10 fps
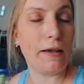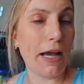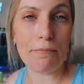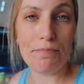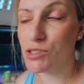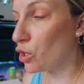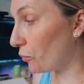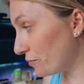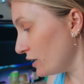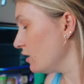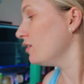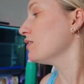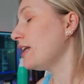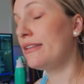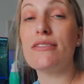yeah, so
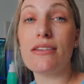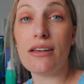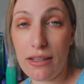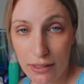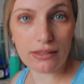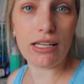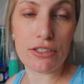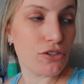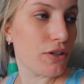let's let's